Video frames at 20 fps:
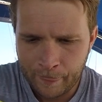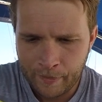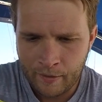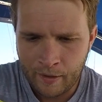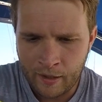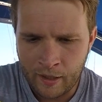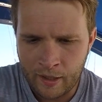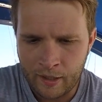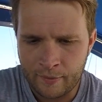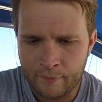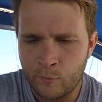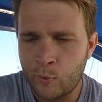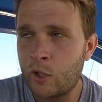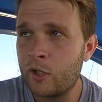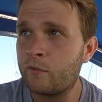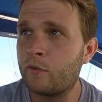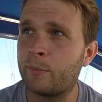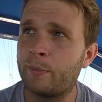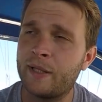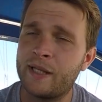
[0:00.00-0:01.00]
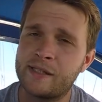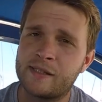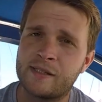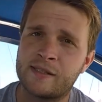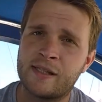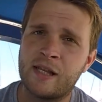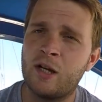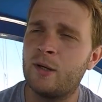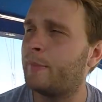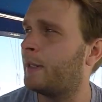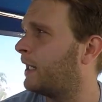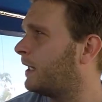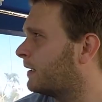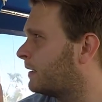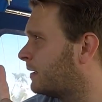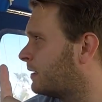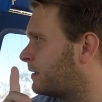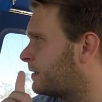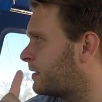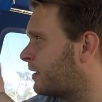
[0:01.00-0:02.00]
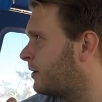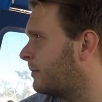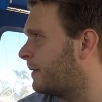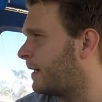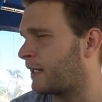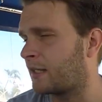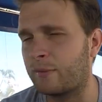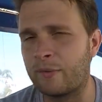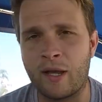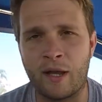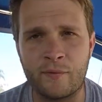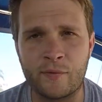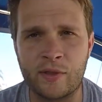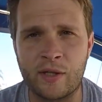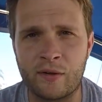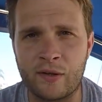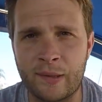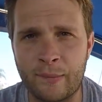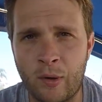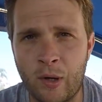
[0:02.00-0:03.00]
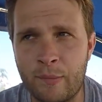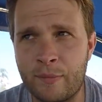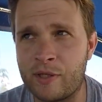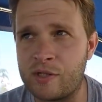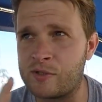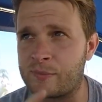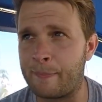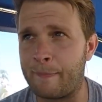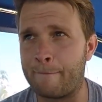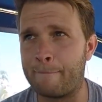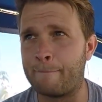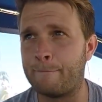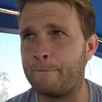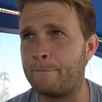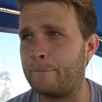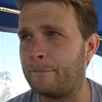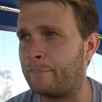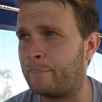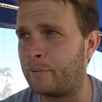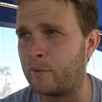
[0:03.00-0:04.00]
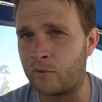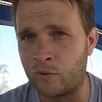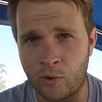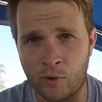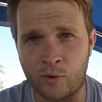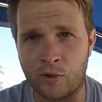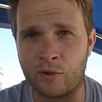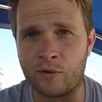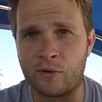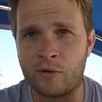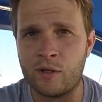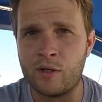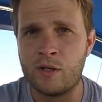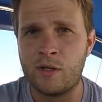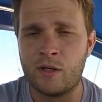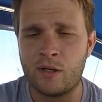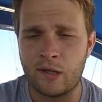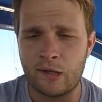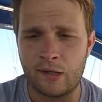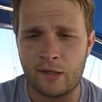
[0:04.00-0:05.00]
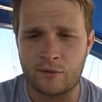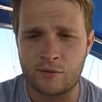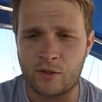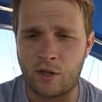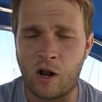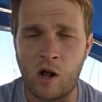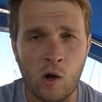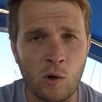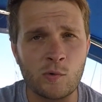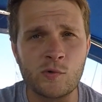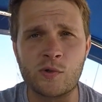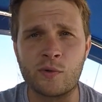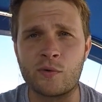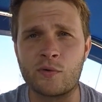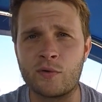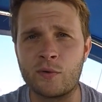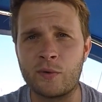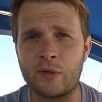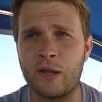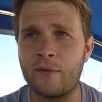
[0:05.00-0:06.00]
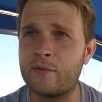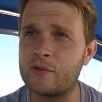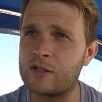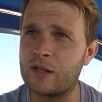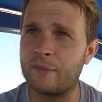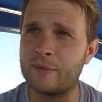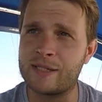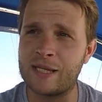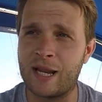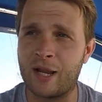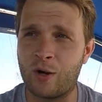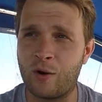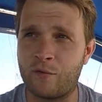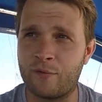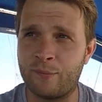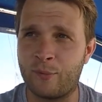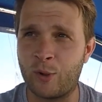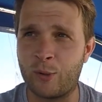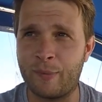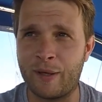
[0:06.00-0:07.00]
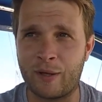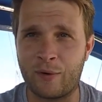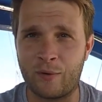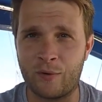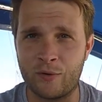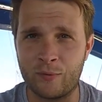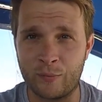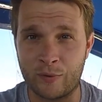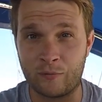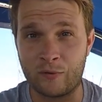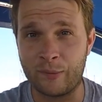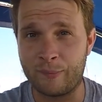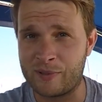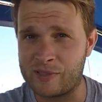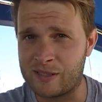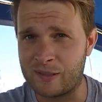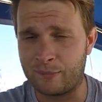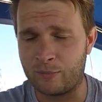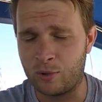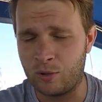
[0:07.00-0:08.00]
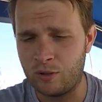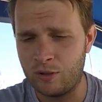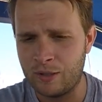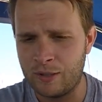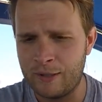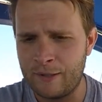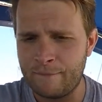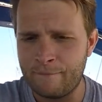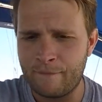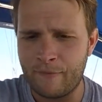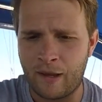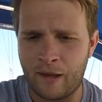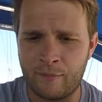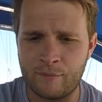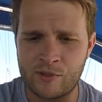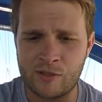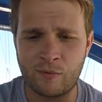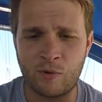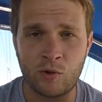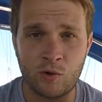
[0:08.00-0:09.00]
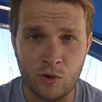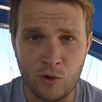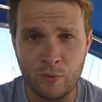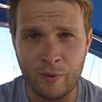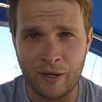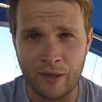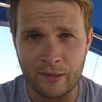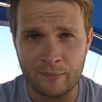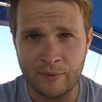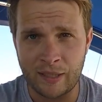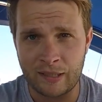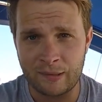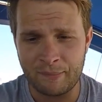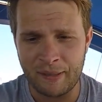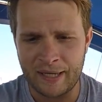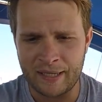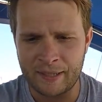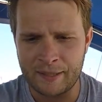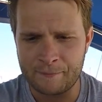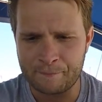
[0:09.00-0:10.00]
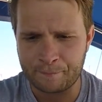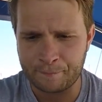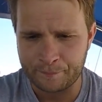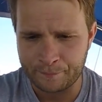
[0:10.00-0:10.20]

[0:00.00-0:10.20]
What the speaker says: We're going to replace the sail bag. Sail bag that we have on there at the moment is broken. It's got holes all through it. Every time we take it off and put it back on, we rip it some more. So we've got a new one of them getting made up.